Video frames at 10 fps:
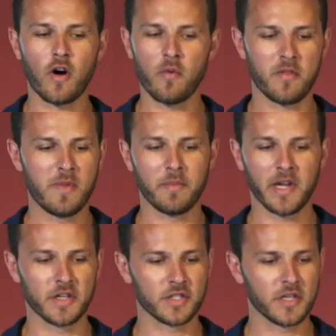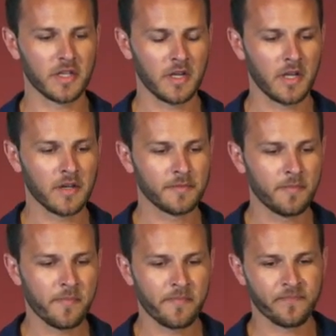with memcached.
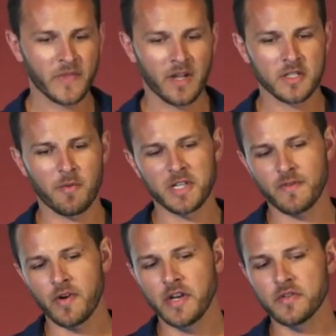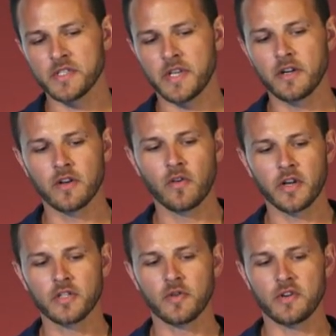So what's it's very interesting to look
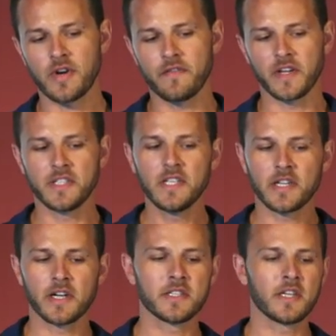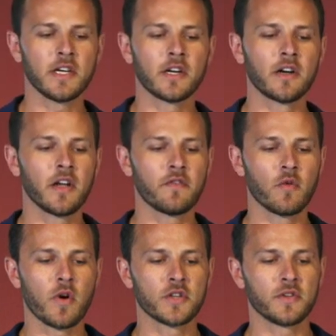into the traffic details here if you
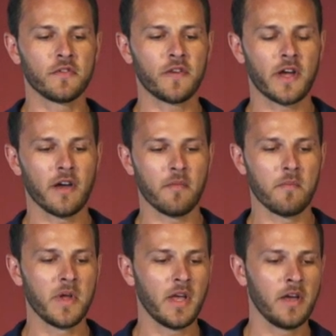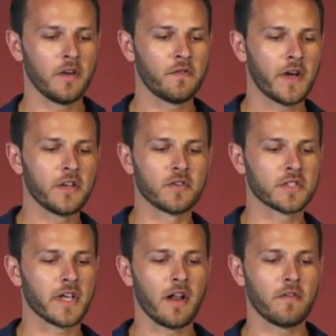want to def um, defend
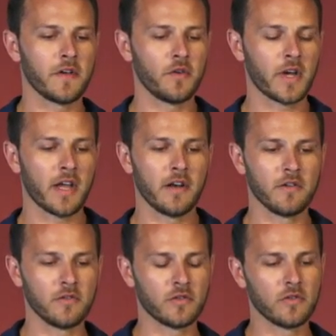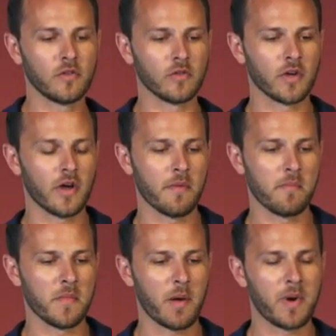yourself and you can um,
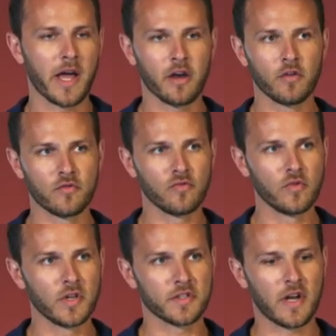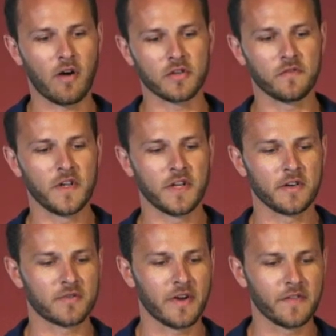apply good rules on how to filter the
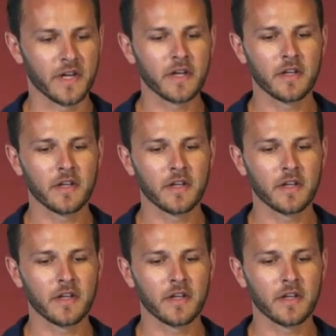traffic.